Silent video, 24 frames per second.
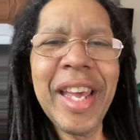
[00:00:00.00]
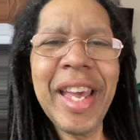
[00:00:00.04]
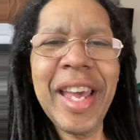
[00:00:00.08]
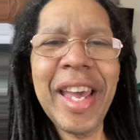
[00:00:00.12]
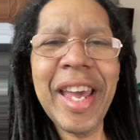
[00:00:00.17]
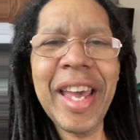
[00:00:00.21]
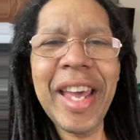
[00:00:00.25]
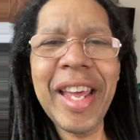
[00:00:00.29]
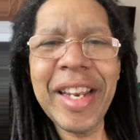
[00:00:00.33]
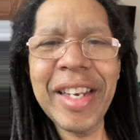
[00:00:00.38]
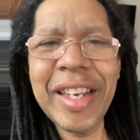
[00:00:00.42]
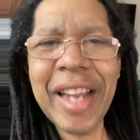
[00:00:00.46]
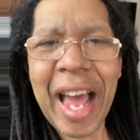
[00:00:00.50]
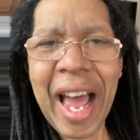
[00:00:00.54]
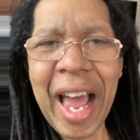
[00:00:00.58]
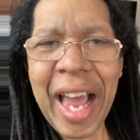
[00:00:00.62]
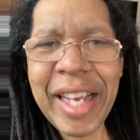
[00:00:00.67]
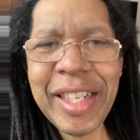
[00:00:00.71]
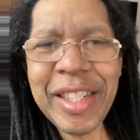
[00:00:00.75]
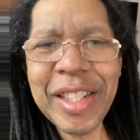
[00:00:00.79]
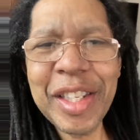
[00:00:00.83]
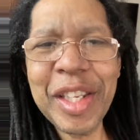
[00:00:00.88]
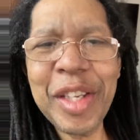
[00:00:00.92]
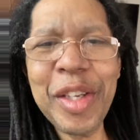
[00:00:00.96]
and
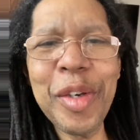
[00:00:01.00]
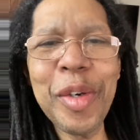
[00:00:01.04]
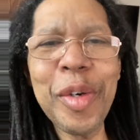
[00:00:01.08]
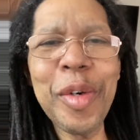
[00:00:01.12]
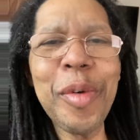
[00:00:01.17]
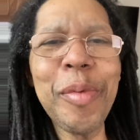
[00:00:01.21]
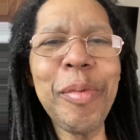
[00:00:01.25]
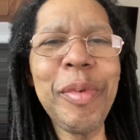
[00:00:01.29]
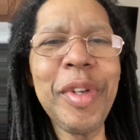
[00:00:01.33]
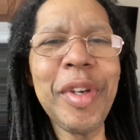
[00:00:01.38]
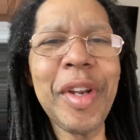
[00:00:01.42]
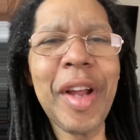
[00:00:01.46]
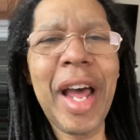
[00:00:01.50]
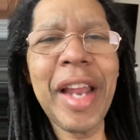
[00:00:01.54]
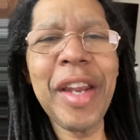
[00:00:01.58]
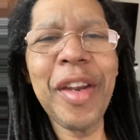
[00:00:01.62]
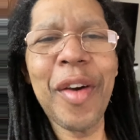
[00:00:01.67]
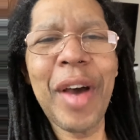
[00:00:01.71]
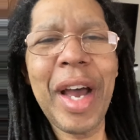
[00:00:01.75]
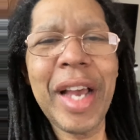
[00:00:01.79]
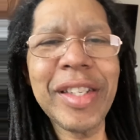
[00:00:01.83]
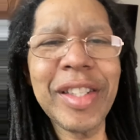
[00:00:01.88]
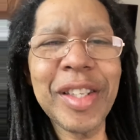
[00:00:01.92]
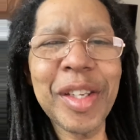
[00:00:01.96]
ice cube you know i
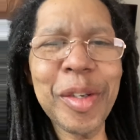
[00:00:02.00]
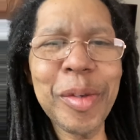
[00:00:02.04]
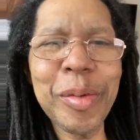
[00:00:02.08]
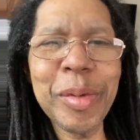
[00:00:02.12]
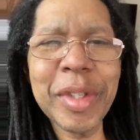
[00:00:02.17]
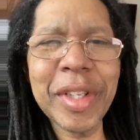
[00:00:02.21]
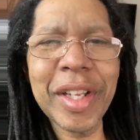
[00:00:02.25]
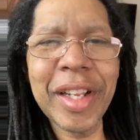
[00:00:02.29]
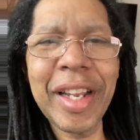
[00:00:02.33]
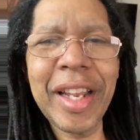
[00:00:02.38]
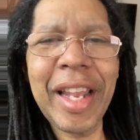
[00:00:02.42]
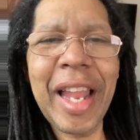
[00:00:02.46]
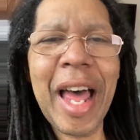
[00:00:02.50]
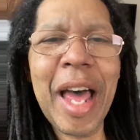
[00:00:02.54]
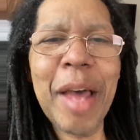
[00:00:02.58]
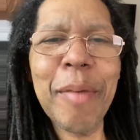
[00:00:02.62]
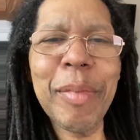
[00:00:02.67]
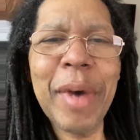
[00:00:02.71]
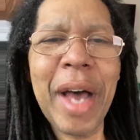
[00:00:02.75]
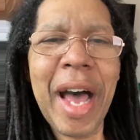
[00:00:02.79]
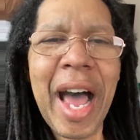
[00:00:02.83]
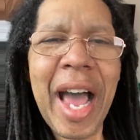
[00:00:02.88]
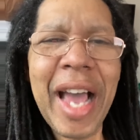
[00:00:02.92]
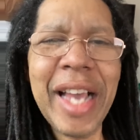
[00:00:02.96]
know ice cube's still
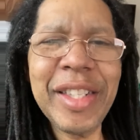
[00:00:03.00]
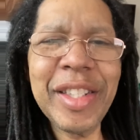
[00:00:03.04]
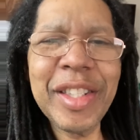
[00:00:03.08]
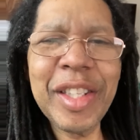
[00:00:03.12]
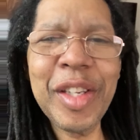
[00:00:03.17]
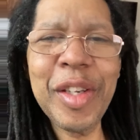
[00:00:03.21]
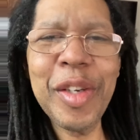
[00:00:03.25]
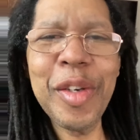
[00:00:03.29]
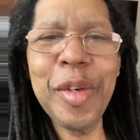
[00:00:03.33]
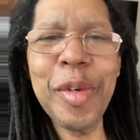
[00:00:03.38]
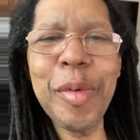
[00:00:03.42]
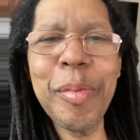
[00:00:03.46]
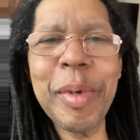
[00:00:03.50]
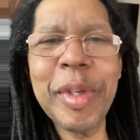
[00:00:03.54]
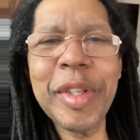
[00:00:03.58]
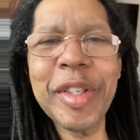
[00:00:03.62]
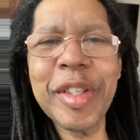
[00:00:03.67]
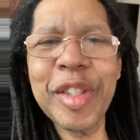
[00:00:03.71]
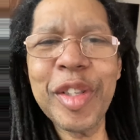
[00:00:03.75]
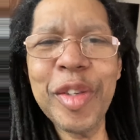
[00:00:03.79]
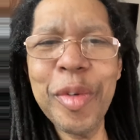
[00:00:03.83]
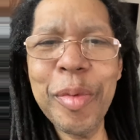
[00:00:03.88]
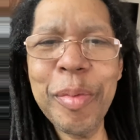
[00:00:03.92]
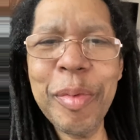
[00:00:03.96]
alive but ice cube and
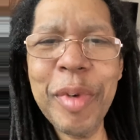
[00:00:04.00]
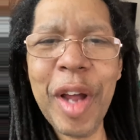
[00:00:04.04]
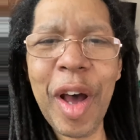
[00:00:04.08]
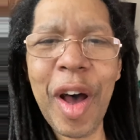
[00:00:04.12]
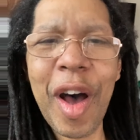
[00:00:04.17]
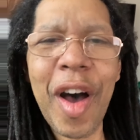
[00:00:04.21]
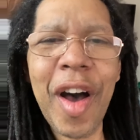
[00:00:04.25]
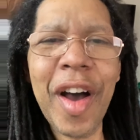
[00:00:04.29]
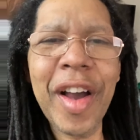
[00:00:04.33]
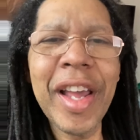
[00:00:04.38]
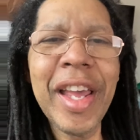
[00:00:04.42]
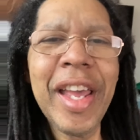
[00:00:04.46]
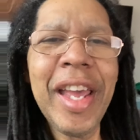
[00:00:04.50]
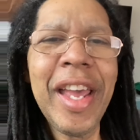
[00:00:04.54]
snoop dogg